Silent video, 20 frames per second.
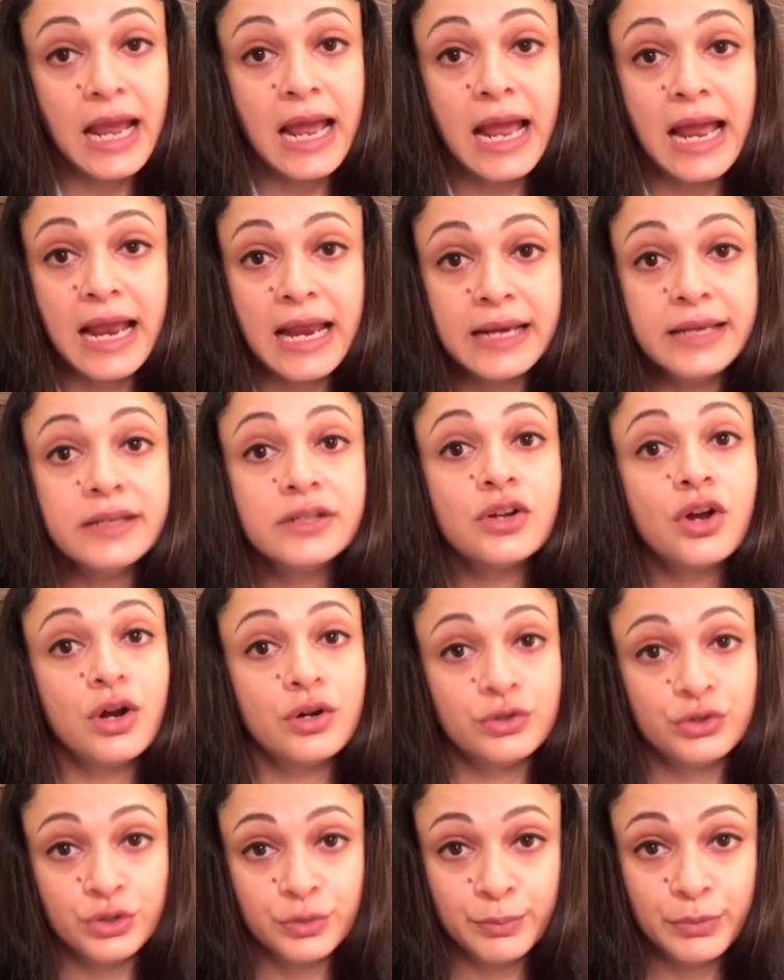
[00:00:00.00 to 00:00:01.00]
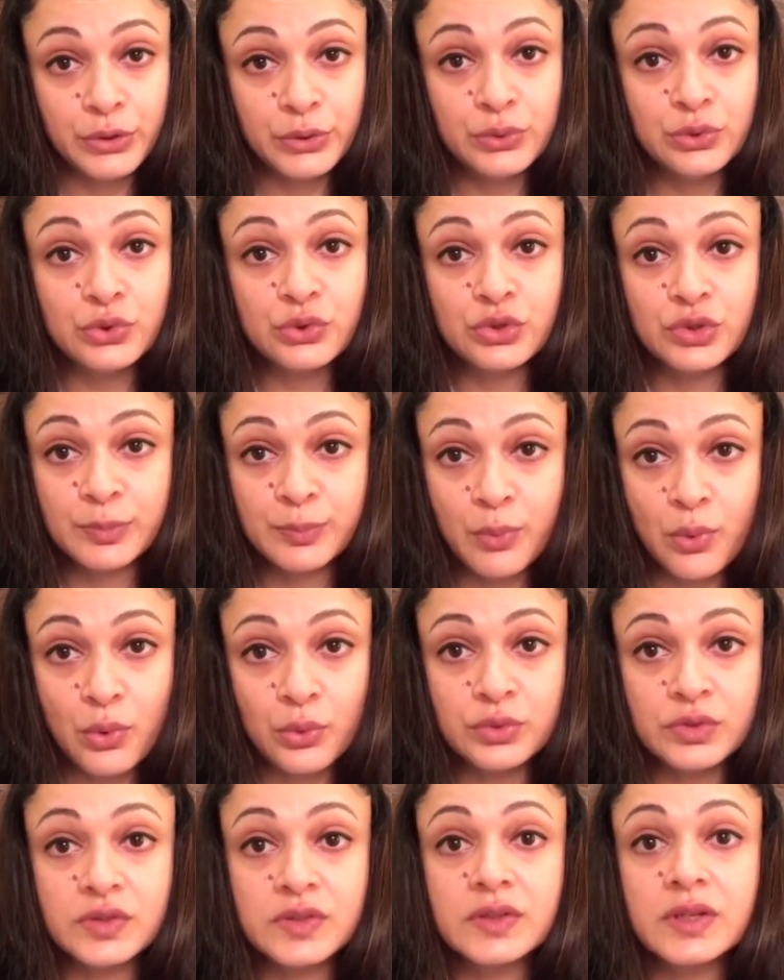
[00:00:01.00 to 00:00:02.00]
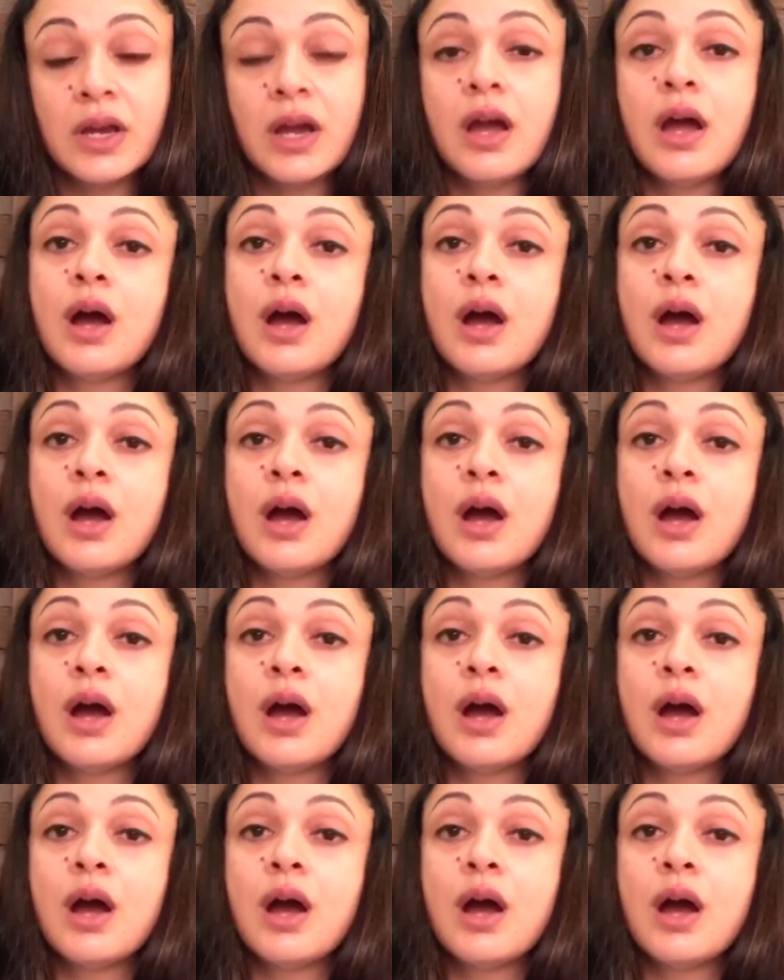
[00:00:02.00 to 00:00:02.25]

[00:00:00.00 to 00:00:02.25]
and contribute to sports